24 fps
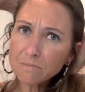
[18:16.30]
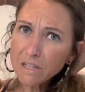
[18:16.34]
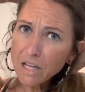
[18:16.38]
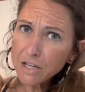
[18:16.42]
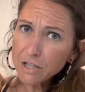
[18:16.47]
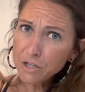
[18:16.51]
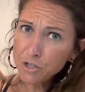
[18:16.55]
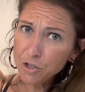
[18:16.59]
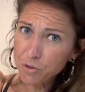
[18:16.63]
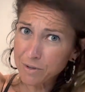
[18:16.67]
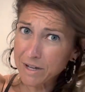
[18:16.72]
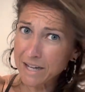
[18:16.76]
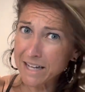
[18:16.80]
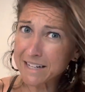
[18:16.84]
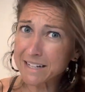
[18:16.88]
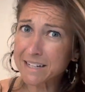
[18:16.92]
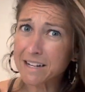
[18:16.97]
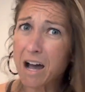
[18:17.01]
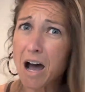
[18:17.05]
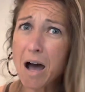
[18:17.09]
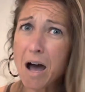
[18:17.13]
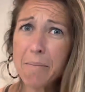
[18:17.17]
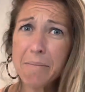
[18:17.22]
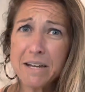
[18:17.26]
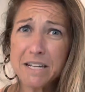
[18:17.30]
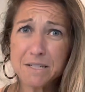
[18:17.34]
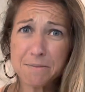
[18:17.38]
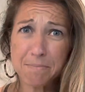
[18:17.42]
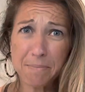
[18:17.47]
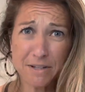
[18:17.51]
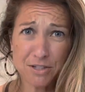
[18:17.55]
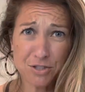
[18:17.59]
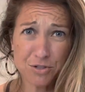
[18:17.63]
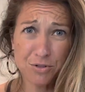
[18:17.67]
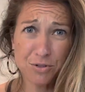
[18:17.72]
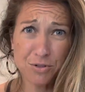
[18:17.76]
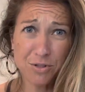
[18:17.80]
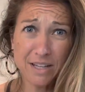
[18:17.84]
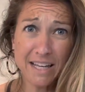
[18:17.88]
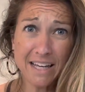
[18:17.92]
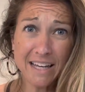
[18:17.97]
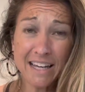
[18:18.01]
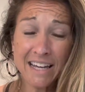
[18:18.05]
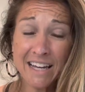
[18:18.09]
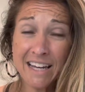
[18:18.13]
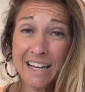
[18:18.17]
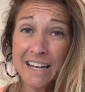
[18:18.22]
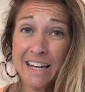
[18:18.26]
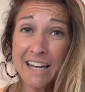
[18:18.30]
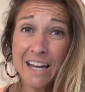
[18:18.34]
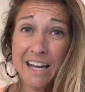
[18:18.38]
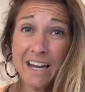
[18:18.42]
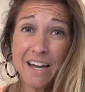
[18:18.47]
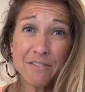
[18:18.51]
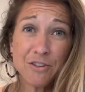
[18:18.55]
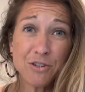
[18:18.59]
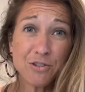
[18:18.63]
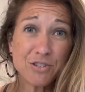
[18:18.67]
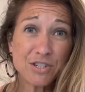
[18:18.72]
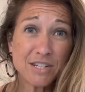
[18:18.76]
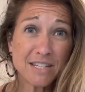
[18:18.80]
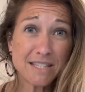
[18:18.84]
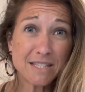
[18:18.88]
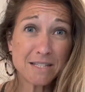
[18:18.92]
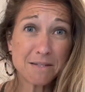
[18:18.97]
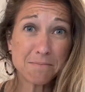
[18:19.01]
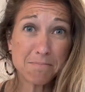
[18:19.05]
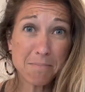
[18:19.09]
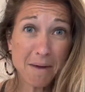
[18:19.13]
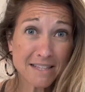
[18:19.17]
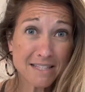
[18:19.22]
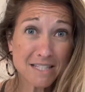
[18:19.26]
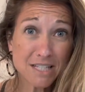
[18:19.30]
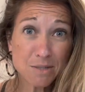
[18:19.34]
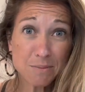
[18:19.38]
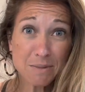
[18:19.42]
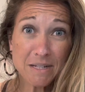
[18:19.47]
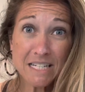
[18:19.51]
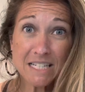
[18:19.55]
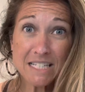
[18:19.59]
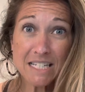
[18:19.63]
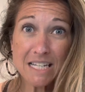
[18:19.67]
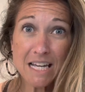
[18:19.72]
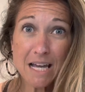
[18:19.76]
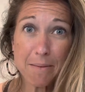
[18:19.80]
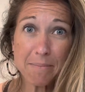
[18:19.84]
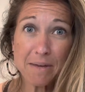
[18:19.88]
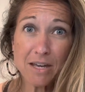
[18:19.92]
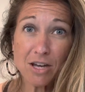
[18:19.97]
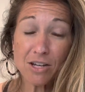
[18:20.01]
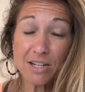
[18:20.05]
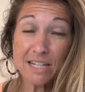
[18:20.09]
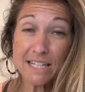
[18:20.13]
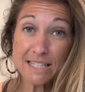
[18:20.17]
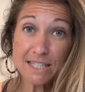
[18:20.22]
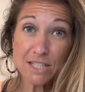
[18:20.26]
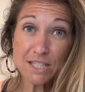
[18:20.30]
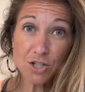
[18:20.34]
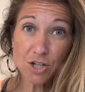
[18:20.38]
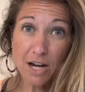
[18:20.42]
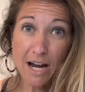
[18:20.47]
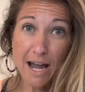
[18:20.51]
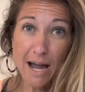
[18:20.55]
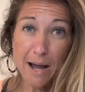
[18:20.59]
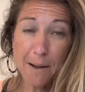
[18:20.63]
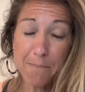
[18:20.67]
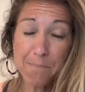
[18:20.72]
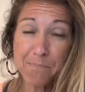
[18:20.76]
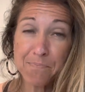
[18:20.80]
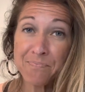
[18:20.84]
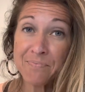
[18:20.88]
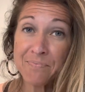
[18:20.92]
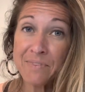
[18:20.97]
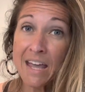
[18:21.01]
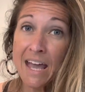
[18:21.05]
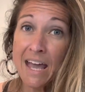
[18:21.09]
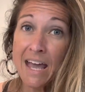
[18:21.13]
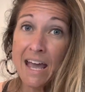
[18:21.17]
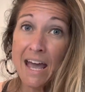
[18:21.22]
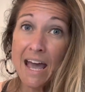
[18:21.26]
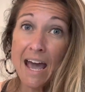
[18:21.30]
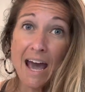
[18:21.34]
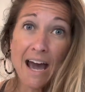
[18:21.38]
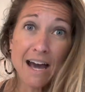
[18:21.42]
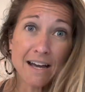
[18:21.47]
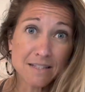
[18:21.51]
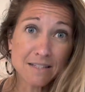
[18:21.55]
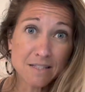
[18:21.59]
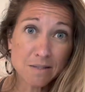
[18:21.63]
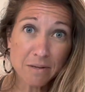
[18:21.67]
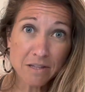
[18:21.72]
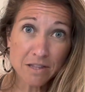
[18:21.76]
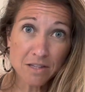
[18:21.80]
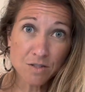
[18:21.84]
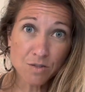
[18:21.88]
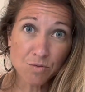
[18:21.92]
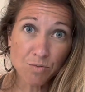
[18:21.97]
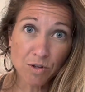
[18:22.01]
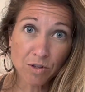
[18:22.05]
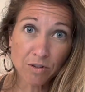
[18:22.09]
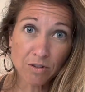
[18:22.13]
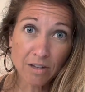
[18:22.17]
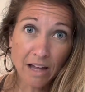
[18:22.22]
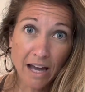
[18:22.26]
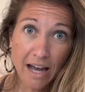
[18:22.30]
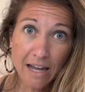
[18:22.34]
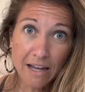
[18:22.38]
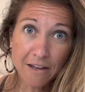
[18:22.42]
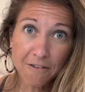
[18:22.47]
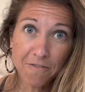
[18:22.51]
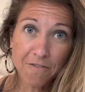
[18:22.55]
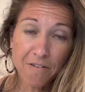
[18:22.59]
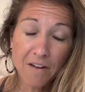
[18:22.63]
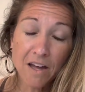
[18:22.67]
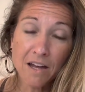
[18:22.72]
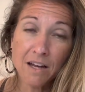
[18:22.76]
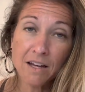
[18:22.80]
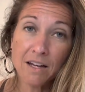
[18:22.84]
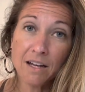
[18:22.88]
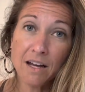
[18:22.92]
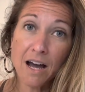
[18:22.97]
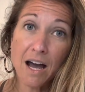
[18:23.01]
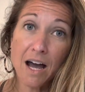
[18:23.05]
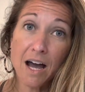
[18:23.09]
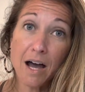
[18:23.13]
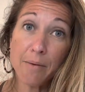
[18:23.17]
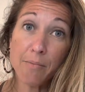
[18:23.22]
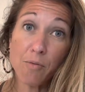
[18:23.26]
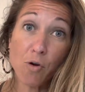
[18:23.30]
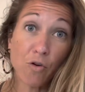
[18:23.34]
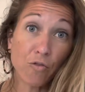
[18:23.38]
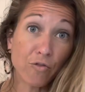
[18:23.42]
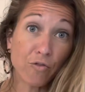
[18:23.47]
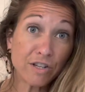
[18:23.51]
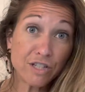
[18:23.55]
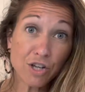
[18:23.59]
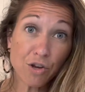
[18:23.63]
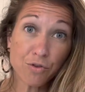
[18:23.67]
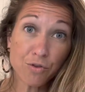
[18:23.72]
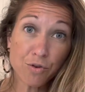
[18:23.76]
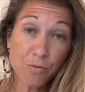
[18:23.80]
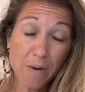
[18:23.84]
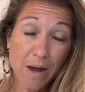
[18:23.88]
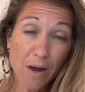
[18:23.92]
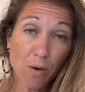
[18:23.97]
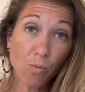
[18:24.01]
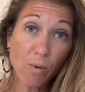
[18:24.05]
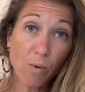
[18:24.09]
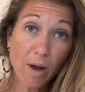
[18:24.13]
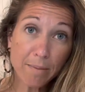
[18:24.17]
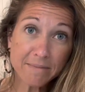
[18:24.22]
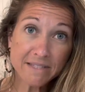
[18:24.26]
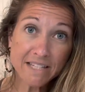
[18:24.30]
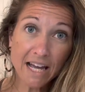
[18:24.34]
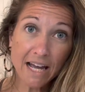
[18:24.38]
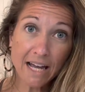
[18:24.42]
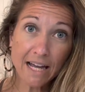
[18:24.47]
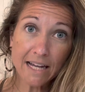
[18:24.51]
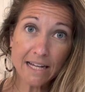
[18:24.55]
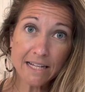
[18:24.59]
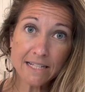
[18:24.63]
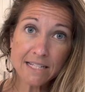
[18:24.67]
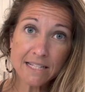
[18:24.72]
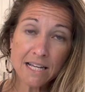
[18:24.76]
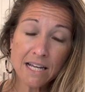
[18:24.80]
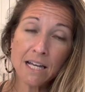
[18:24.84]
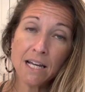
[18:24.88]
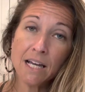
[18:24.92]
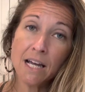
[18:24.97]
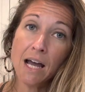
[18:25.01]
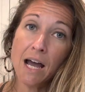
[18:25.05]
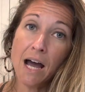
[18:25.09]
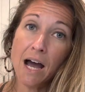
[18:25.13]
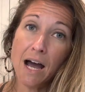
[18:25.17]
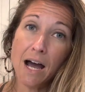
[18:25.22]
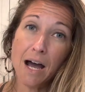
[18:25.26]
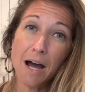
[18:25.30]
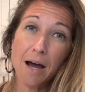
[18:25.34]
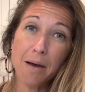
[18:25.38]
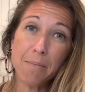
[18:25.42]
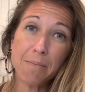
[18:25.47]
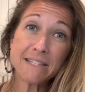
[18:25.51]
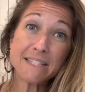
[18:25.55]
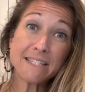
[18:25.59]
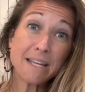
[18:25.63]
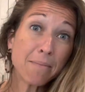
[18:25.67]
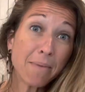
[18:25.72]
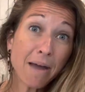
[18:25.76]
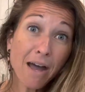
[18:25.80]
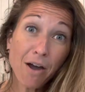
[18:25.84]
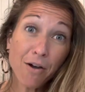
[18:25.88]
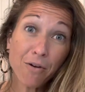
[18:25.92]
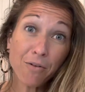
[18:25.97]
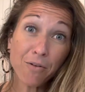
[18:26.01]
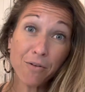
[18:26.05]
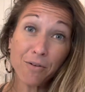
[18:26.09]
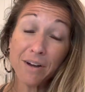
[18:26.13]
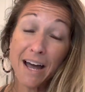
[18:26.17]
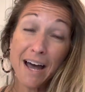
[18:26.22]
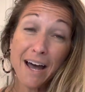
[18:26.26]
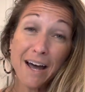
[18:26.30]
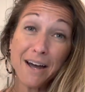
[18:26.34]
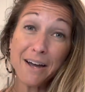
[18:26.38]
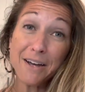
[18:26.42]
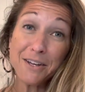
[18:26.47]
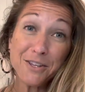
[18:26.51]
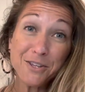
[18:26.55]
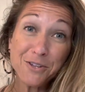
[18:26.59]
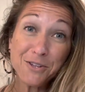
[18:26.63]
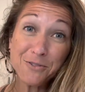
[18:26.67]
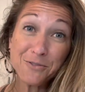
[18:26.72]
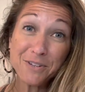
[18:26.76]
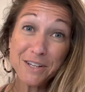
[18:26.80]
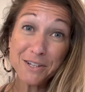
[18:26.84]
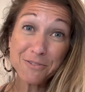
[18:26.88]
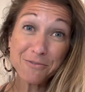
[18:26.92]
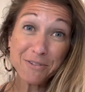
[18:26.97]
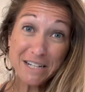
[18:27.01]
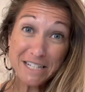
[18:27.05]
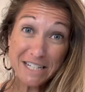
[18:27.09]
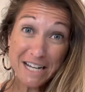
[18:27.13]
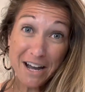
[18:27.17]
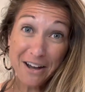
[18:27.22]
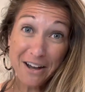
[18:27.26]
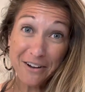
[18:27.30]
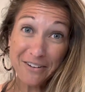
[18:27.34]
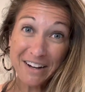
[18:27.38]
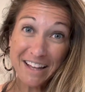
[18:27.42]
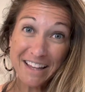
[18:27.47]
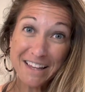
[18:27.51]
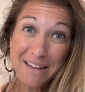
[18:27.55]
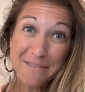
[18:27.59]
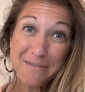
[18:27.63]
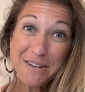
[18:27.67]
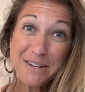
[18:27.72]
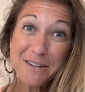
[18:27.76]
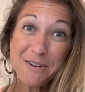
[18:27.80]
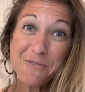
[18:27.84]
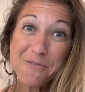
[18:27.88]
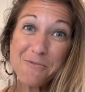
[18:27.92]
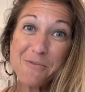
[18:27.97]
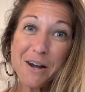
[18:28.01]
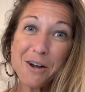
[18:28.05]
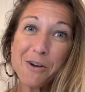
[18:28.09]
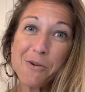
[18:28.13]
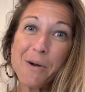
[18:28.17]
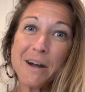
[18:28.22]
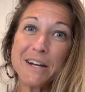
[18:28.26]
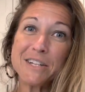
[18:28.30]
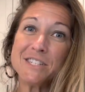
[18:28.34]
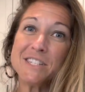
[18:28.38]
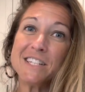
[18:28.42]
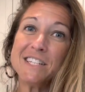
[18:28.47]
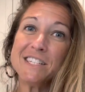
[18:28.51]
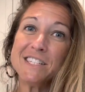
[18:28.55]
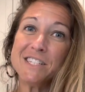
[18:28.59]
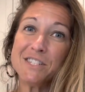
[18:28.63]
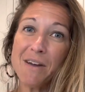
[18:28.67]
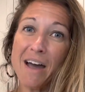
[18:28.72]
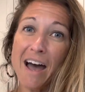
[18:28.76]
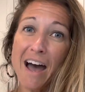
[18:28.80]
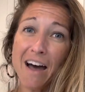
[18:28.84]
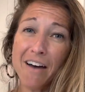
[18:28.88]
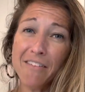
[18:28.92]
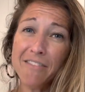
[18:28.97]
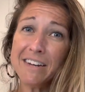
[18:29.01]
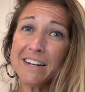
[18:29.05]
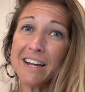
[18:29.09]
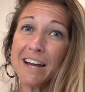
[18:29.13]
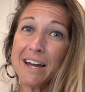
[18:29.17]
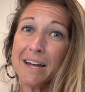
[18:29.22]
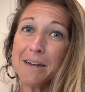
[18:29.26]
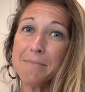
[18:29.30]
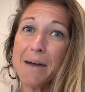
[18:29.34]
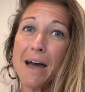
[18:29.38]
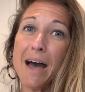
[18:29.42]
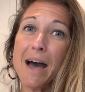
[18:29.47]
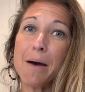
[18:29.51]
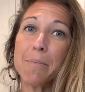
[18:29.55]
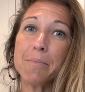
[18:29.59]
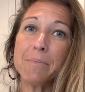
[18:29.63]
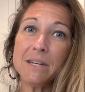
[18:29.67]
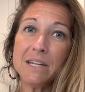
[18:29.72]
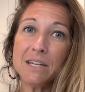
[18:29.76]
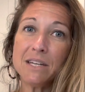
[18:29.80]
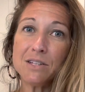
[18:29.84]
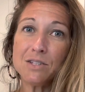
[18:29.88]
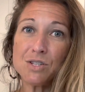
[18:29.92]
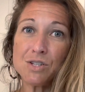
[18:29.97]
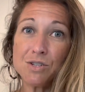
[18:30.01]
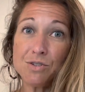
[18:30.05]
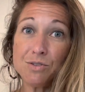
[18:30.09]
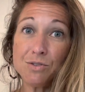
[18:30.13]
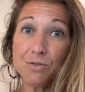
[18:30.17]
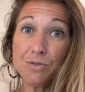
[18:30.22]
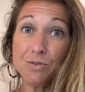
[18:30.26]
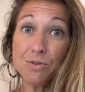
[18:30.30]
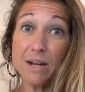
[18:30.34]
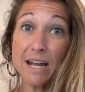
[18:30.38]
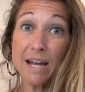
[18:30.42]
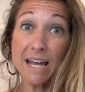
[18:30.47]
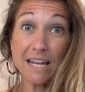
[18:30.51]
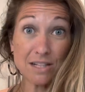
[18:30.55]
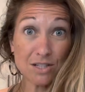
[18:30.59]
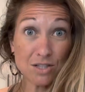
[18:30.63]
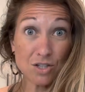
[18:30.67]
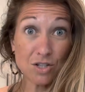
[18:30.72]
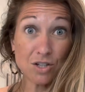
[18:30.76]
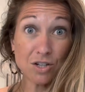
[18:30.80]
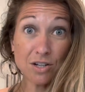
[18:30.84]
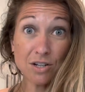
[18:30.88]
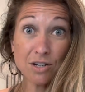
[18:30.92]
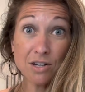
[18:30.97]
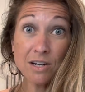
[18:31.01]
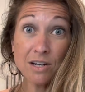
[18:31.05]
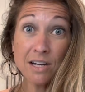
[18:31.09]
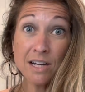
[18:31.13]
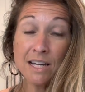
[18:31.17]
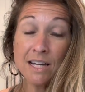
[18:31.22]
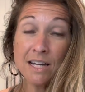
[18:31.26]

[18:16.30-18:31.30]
You can comment, but truly, if you just message me, DM me on Instagram at Samantha's Real Life, or reach out through my website. But somehow you can reach out and let me know what questions you have, and I am happy to answer